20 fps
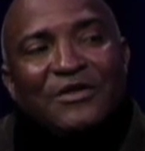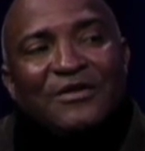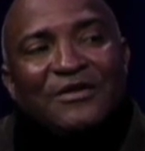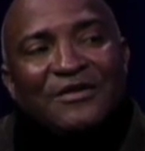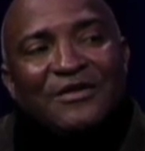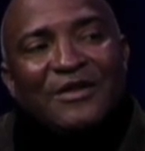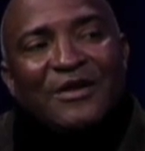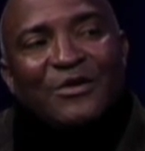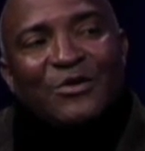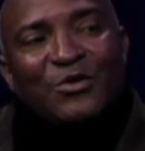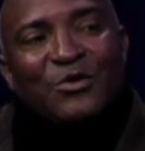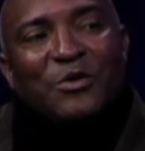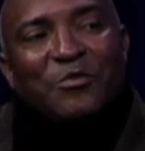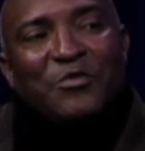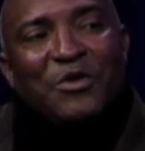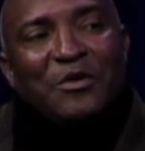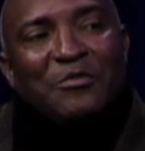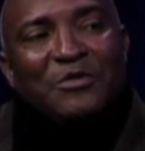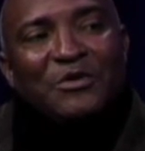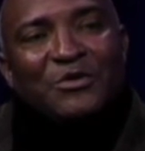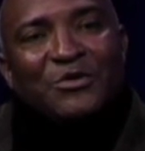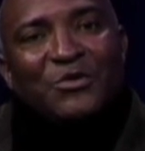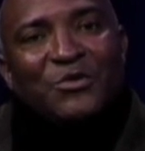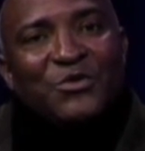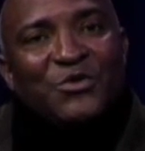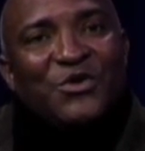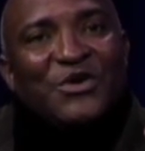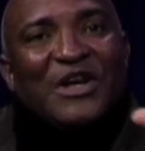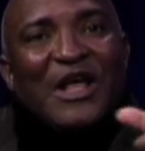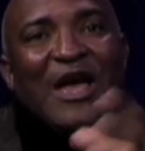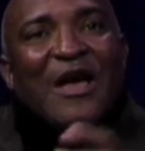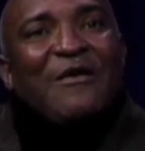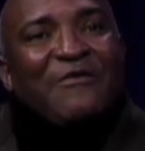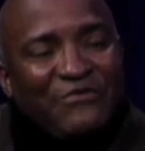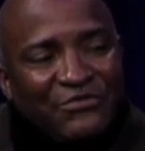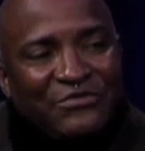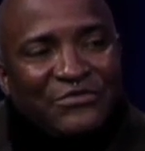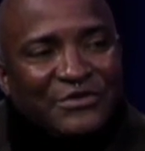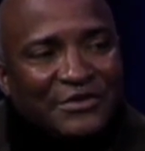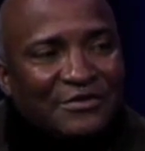there that are going to be able to
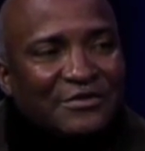grab